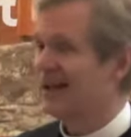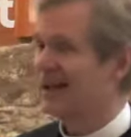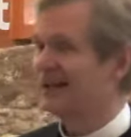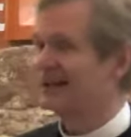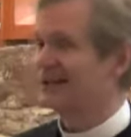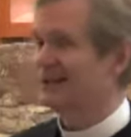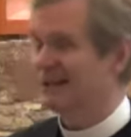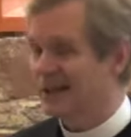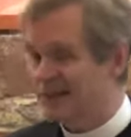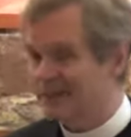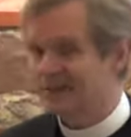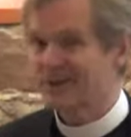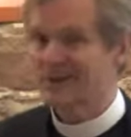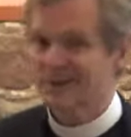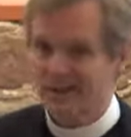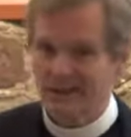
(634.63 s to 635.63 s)
And at the end
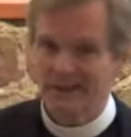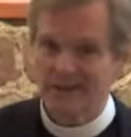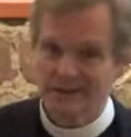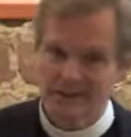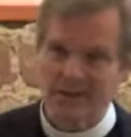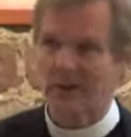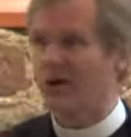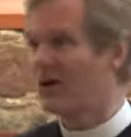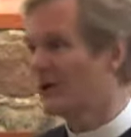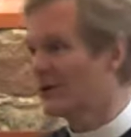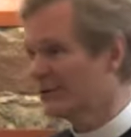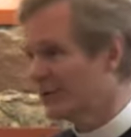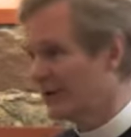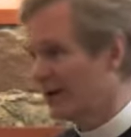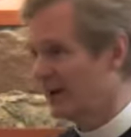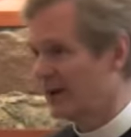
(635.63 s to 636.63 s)
of the day, take all
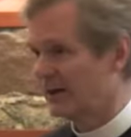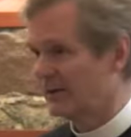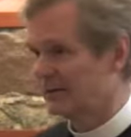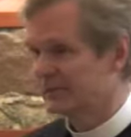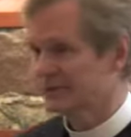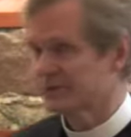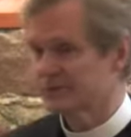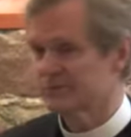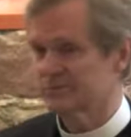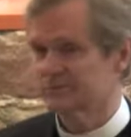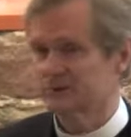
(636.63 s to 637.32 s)
the trade-offs,